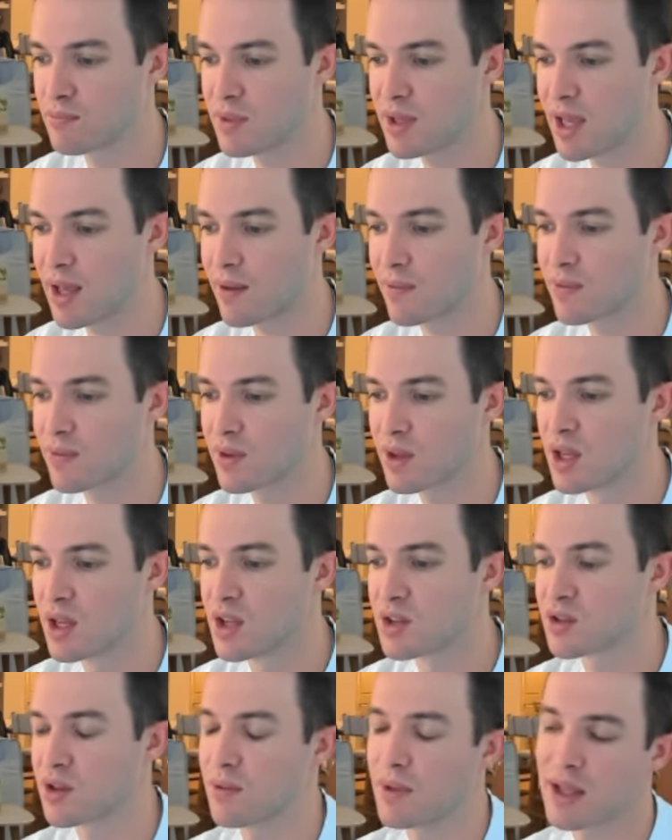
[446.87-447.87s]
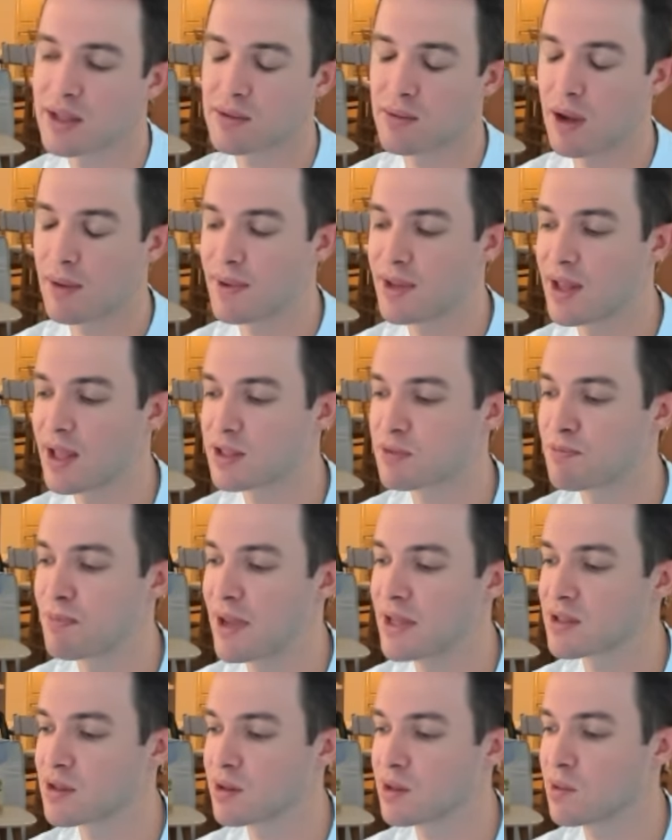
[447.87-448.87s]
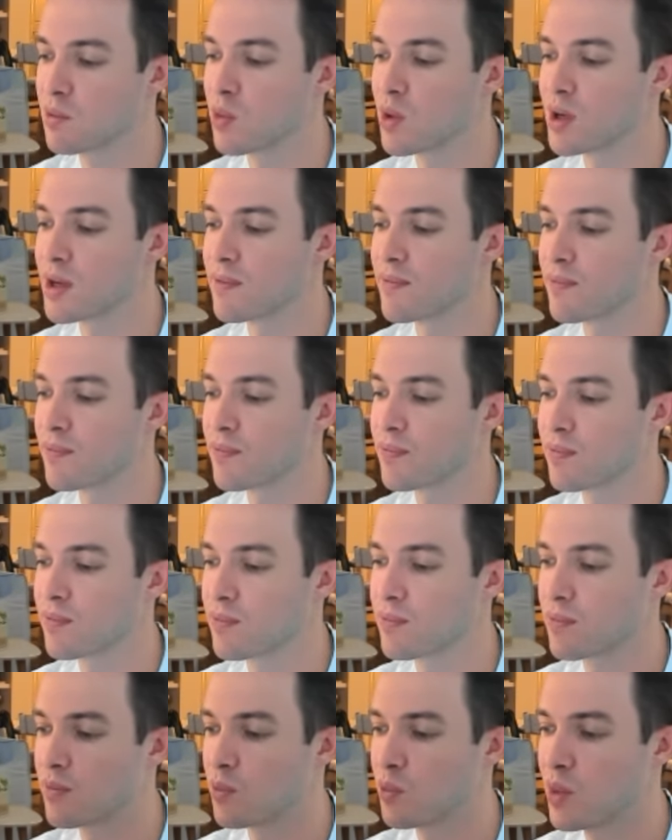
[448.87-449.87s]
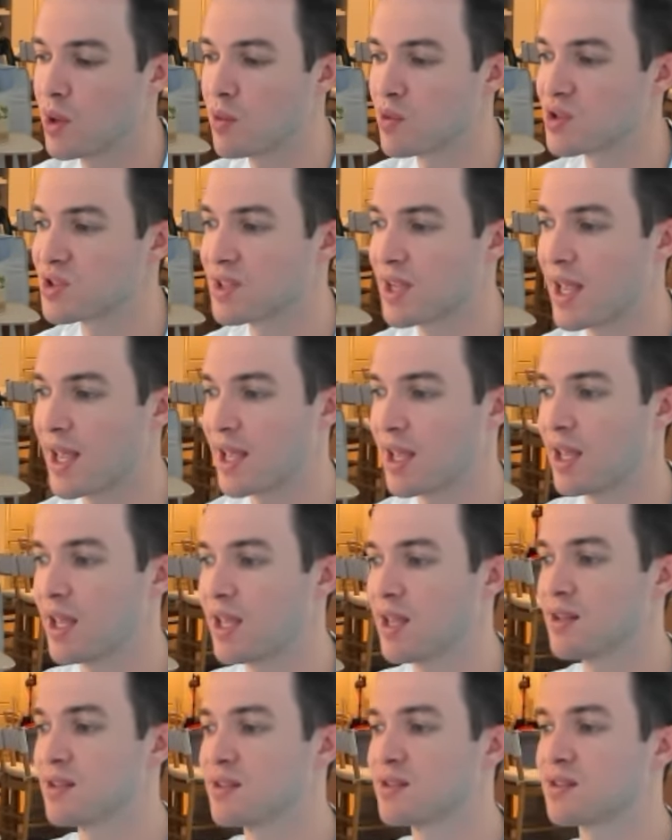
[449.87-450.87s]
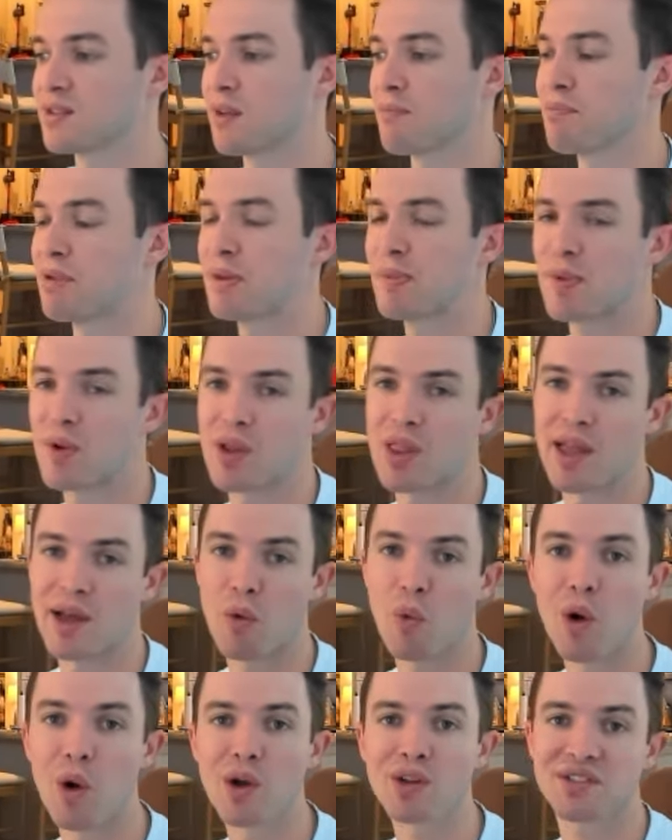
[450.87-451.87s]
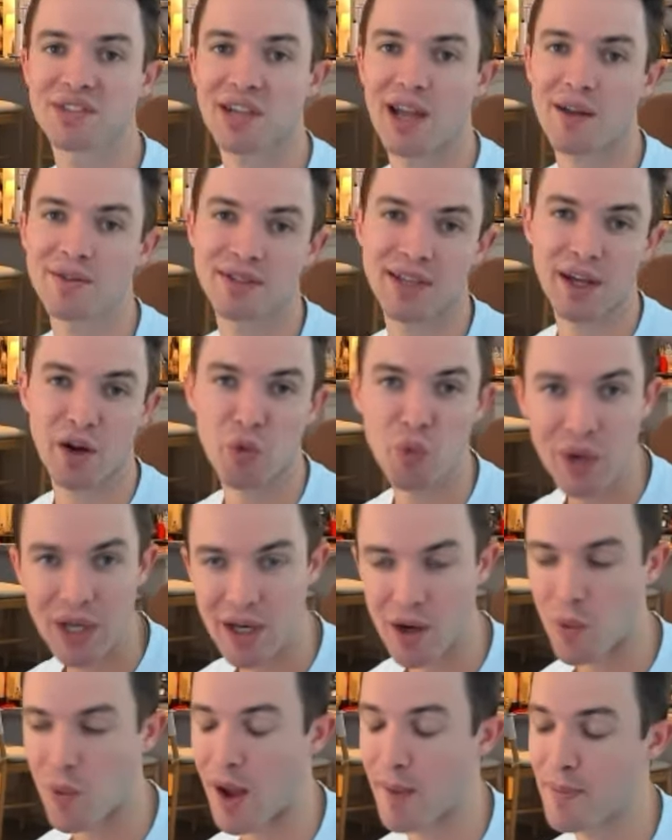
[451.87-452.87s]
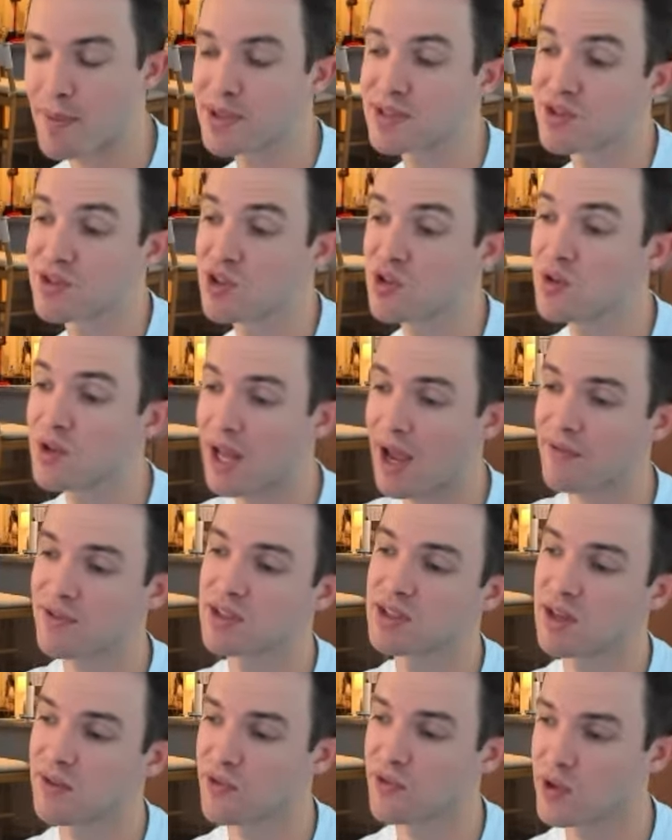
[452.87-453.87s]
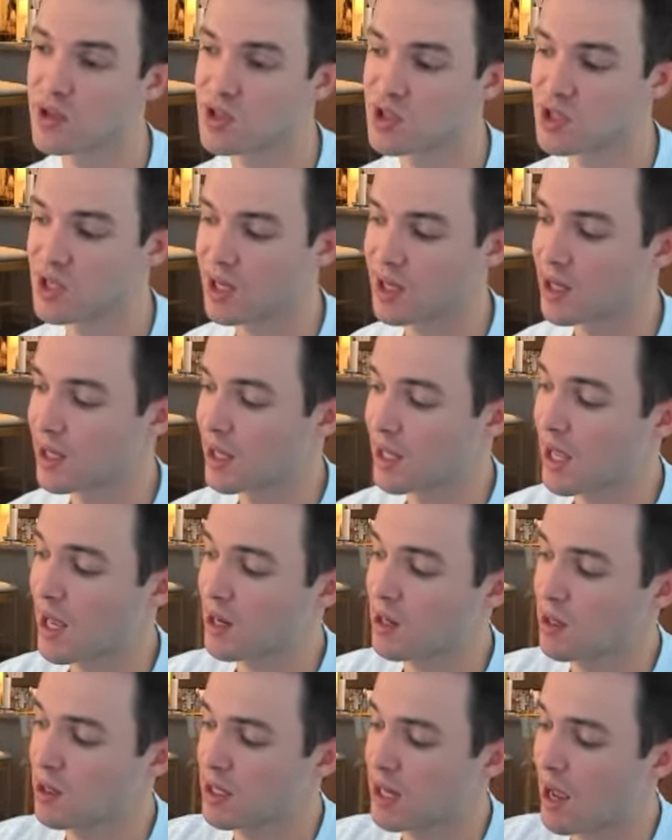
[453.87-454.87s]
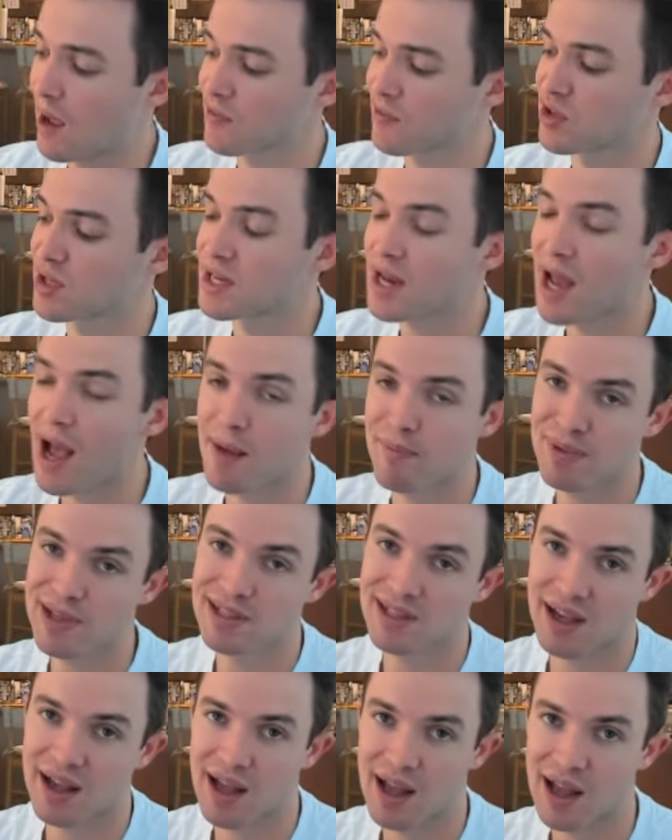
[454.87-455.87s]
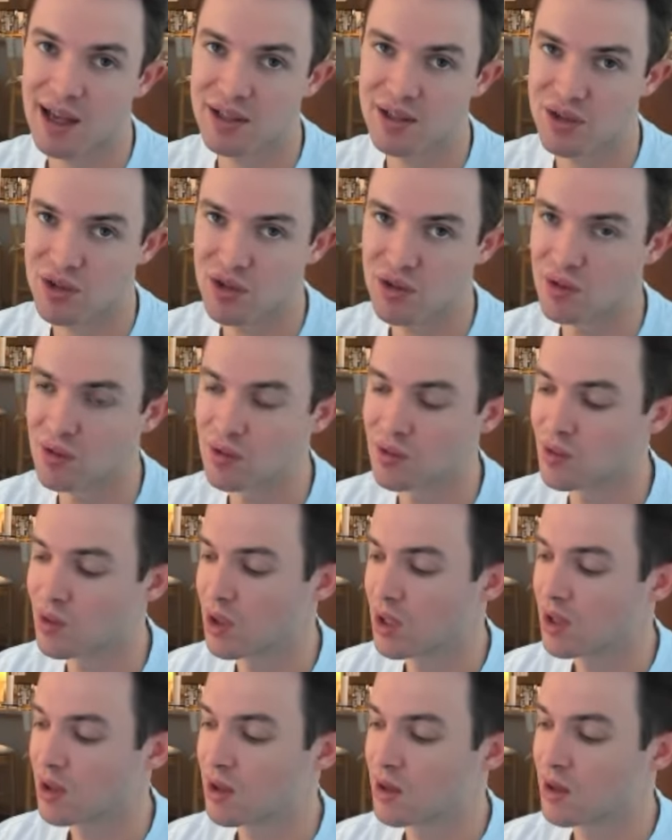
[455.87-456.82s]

Yeah. So that's, I mean, that's basically what we were saying, is some people are like, well, it sounds like arena weapon, so you'd have to differentiate it. It'd have to not be tied to